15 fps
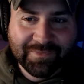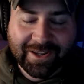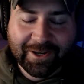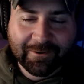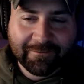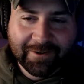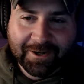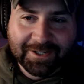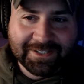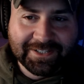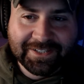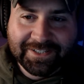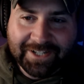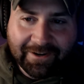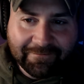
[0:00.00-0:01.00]
Very
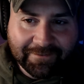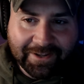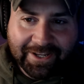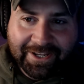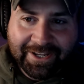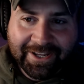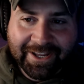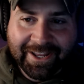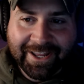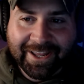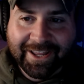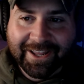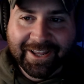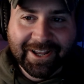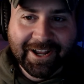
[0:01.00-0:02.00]
stuffy,
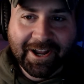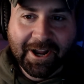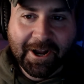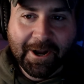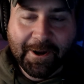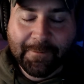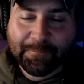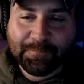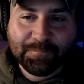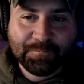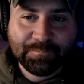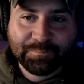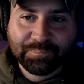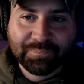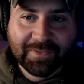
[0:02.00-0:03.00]
um,
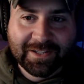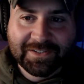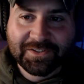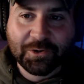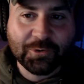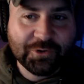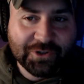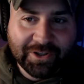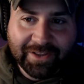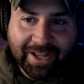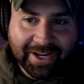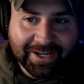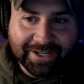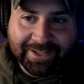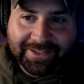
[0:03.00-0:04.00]

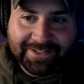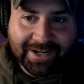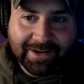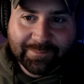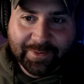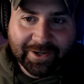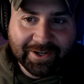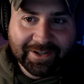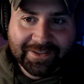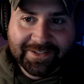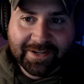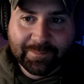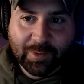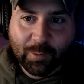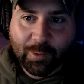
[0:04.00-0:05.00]
socialite type
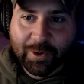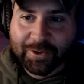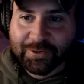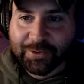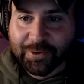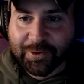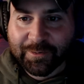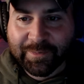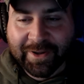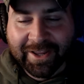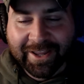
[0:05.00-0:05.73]
of wardrobe.